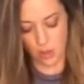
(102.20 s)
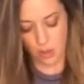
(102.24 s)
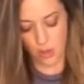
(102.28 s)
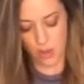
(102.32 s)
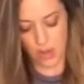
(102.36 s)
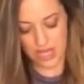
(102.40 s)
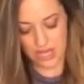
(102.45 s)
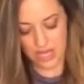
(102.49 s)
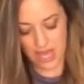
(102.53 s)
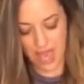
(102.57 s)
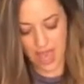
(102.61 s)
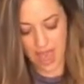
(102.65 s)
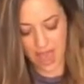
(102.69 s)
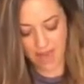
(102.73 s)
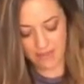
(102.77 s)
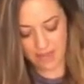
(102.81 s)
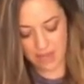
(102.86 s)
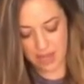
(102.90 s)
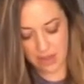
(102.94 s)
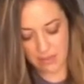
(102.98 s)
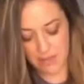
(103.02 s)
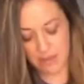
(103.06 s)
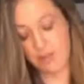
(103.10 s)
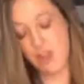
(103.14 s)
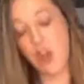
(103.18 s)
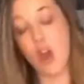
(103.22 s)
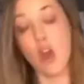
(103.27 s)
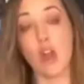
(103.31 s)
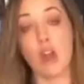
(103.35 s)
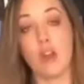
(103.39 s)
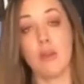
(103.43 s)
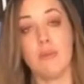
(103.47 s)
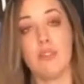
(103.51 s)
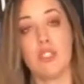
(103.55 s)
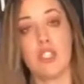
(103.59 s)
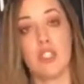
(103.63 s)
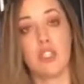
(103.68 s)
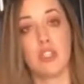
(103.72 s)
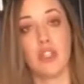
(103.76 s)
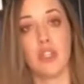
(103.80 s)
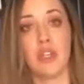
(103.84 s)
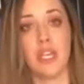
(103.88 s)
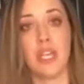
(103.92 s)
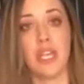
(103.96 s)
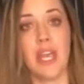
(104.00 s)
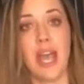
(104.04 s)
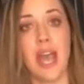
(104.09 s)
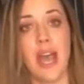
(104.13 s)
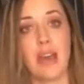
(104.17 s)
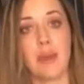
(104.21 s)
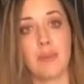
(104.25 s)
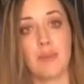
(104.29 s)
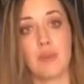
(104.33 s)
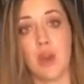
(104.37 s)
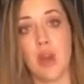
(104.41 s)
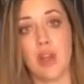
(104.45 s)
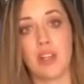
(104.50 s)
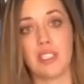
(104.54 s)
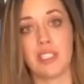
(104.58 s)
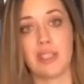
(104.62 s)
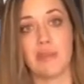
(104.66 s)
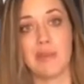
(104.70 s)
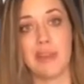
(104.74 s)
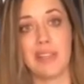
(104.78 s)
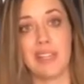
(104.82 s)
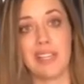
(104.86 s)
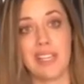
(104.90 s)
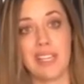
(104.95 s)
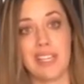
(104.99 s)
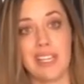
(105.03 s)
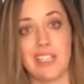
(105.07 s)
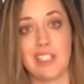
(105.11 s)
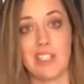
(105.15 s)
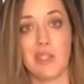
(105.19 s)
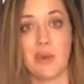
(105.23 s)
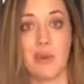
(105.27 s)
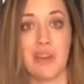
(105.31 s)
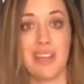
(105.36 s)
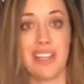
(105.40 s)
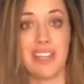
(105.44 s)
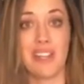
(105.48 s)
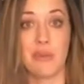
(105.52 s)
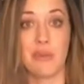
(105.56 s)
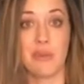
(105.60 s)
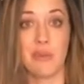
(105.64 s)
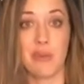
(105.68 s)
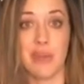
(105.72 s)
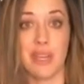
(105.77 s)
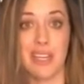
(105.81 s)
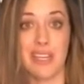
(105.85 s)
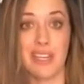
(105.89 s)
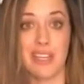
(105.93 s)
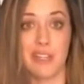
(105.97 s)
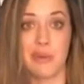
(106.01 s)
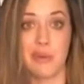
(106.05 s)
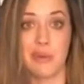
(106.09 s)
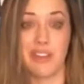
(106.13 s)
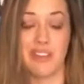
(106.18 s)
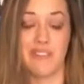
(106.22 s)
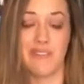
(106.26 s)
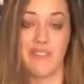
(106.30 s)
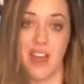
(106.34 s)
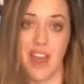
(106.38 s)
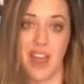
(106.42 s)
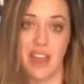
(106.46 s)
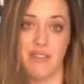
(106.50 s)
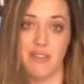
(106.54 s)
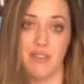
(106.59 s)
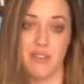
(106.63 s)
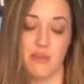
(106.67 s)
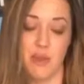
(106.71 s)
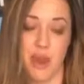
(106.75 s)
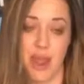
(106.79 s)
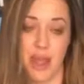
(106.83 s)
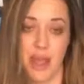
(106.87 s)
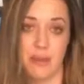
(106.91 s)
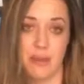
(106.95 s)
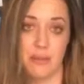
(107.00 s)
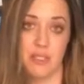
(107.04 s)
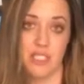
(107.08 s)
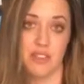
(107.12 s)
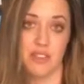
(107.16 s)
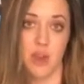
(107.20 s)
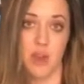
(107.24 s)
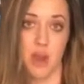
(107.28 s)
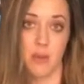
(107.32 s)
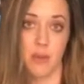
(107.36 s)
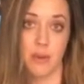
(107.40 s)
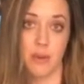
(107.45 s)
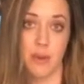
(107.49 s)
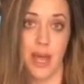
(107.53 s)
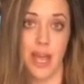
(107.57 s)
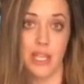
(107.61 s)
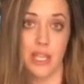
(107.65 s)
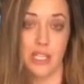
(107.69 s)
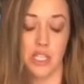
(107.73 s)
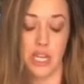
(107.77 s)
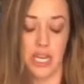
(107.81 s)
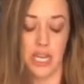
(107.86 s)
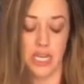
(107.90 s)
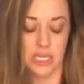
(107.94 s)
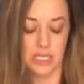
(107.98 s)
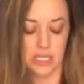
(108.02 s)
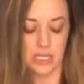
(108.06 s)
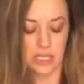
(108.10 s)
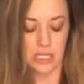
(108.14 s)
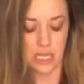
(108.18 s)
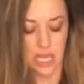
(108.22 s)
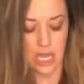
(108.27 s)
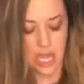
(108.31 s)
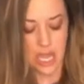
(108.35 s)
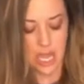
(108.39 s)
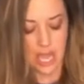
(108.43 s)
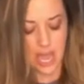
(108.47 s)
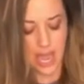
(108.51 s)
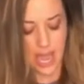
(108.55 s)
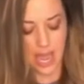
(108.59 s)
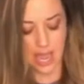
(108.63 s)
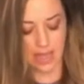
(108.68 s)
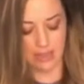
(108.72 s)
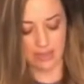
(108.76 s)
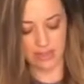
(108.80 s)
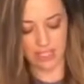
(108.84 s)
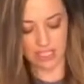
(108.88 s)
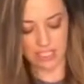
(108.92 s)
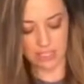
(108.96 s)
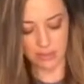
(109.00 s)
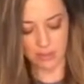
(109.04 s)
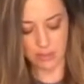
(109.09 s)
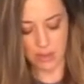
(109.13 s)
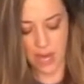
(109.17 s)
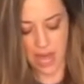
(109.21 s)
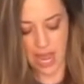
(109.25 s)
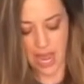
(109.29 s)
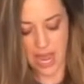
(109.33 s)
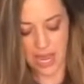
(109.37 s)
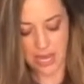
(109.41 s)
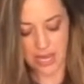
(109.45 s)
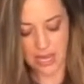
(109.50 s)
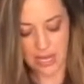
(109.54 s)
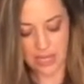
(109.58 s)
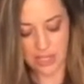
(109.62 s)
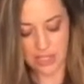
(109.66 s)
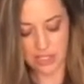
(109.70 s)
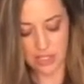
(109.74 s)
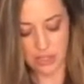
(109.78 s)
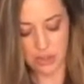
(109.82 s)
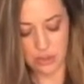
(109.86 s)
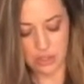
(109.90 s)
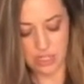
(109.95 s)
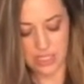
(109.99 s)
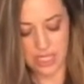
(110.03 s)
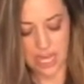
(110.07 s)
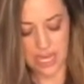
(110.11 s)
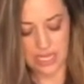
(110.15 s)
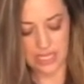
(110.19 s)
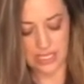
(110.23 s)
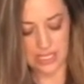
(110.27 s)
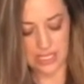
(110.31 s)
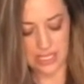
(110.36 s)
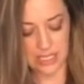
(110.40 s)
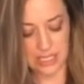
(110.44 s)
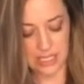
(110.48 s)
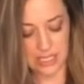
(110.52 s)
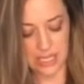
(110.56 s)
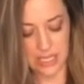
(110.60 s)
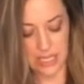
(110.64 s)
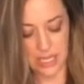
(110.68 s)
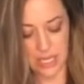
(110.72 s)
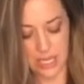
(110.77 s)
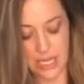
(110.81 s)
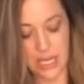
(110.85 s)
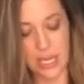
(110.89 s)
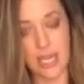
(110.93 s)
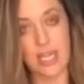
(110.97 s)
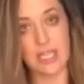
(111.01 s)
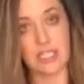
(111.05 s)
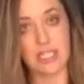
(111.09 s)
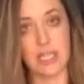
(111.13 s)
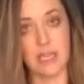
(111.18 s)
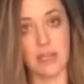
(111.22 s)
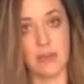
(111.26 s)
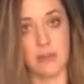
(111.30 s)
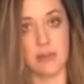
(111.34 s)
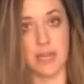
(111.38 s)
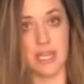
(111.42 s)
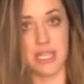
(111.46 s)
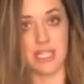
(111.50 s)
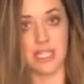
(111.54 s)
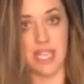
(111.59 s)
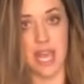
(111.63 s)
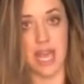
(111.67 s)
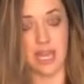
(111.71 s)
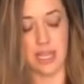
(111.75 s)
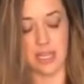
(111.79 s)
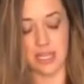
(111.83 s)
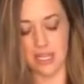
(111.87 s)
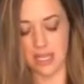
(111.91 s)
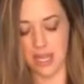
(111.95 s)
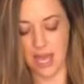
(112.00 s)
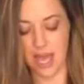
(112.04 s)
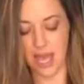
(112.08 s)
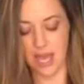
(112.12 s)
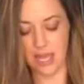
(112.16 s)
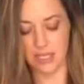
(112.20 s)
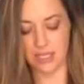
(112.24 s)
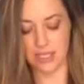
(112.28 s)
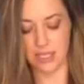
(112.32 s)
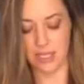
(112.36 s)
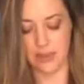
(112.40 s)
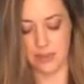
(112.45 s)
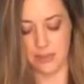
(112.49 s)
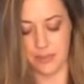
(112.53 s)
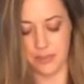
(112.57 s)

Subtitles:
With a half a cup of carbs, you're looking at approximately 23 to 25 grams of carbohydrates, and this bread, 2 slices, is going to be exactly that.